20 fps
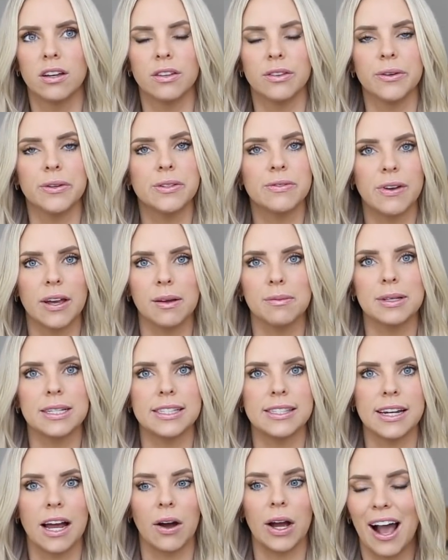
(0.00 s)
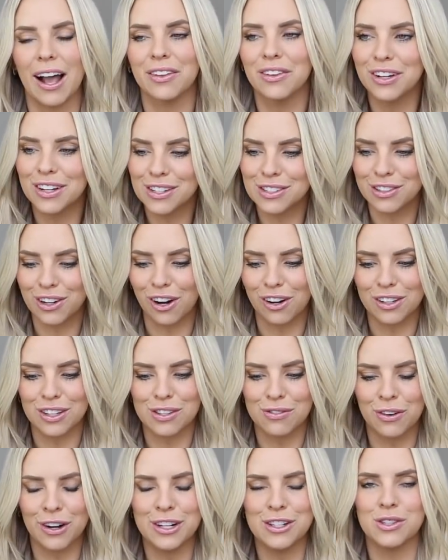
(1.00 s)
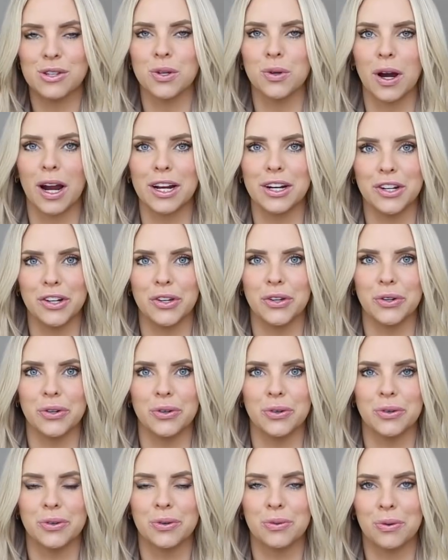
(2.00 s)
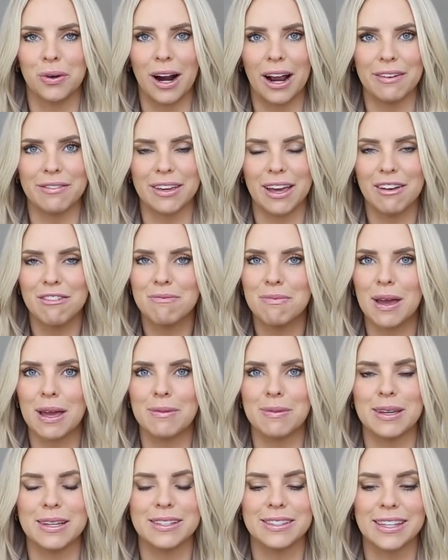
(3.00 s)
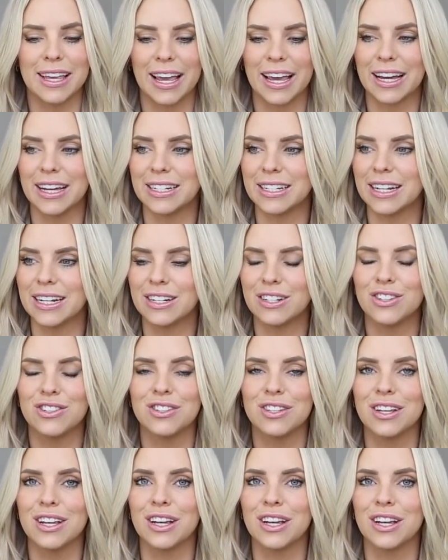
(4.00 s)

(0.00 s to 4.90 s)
those families now. I look at Scarlett's friends who I knew were IVF babies and it is